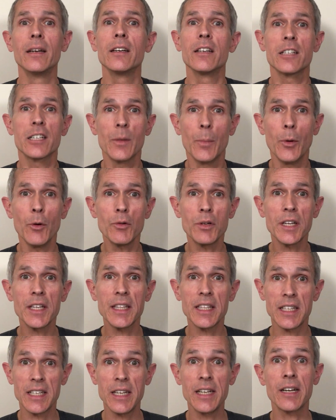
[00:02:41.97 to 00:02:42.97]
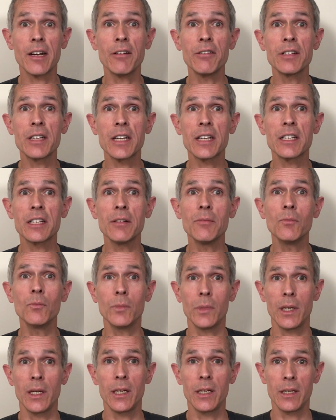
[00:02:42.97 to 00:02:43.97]
Supporting this ecosystem
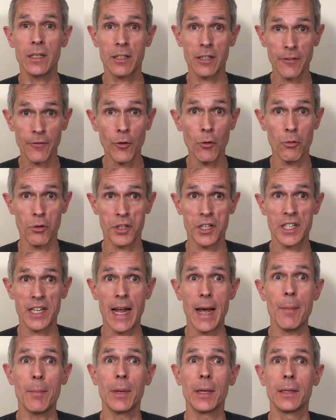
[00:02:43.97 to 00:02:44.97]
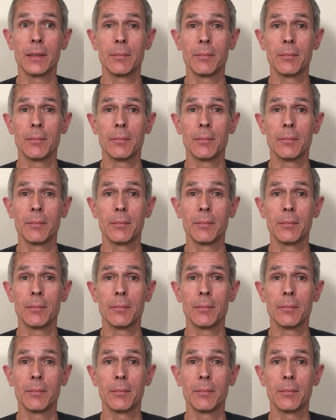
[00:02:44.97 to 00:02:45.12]
is the 4th step.